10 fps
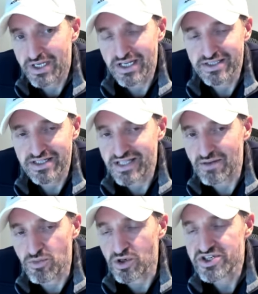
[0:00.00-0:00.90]
Kicked
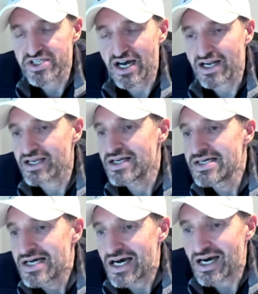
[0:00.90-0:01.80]
out more stock
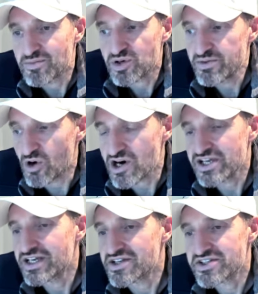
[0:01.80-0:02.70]
uh,
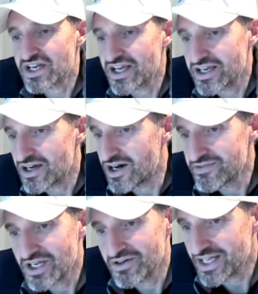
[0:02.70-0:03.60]
pre-market yesterday. Uh,
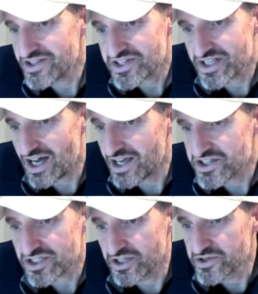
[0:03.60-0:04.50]
you know, again, this is the
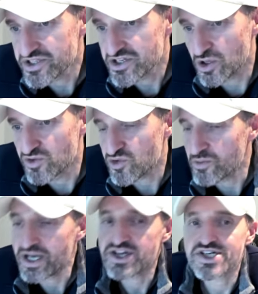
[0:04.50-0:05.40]
highest close in this whole
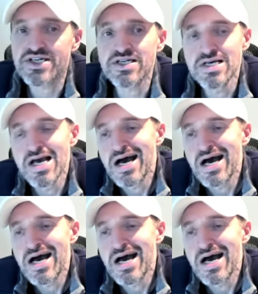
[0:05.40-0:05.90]
formation.